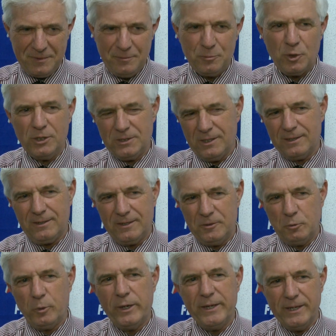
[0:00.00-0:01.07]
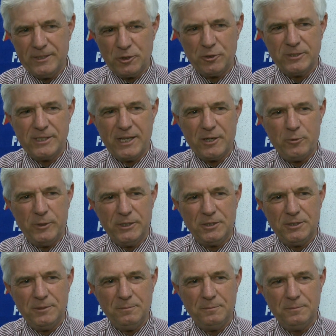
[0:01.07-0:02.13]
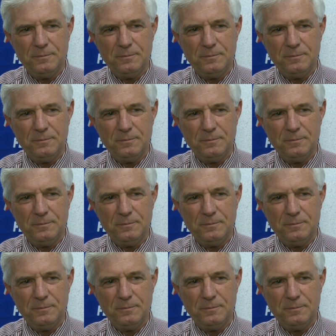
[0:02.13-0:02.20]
Project Lead the Way answers that question.